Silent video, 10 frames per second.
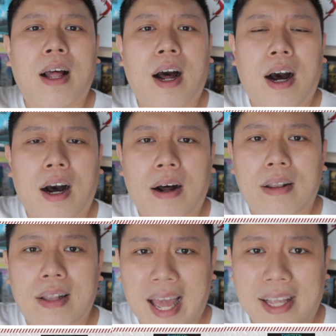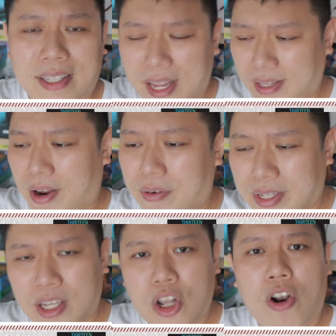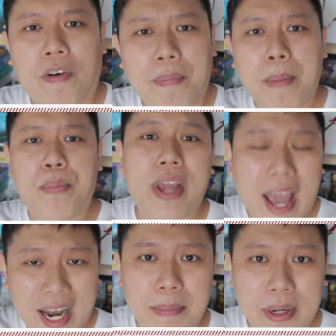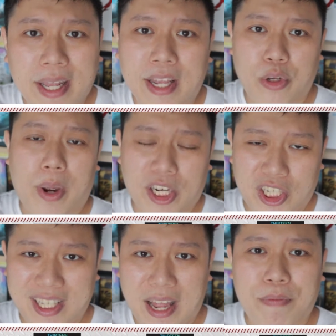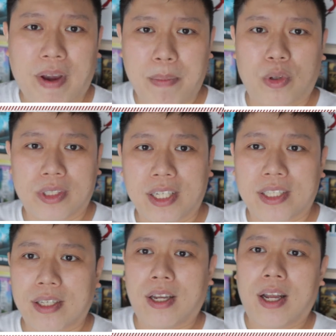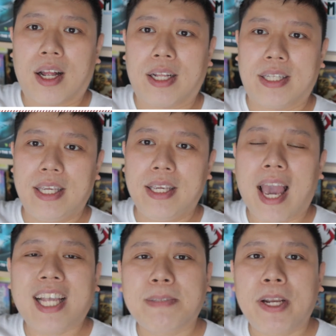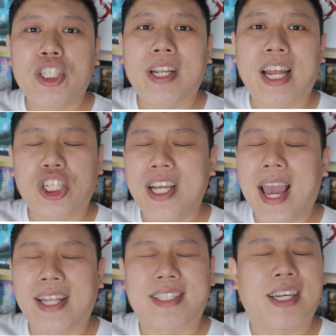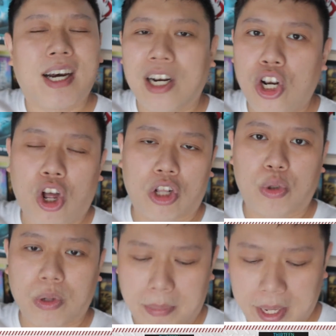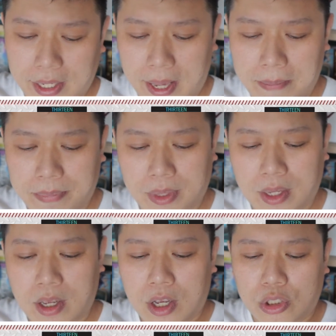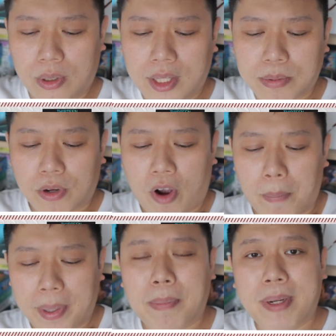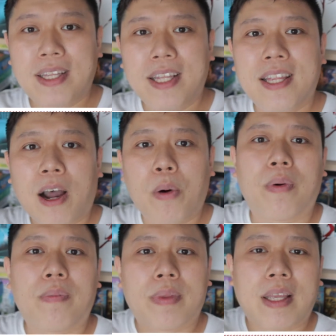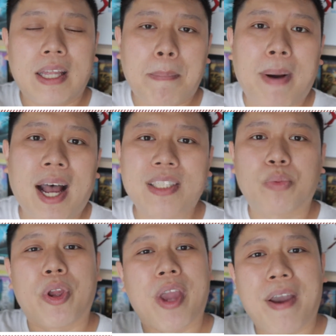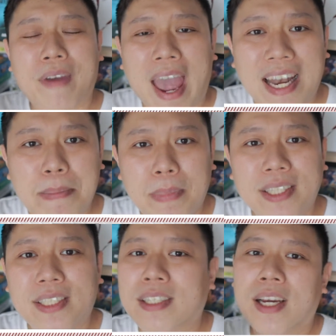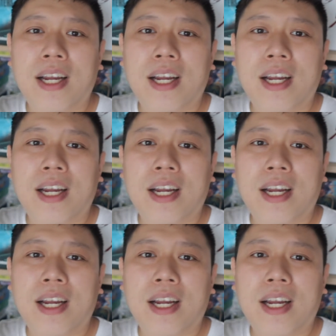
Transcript: like that there is a lot of memory element and you actually then fight monsters. The expansion actually adds a lot to the main game. So in terms of compatibility now, in the past where you have elements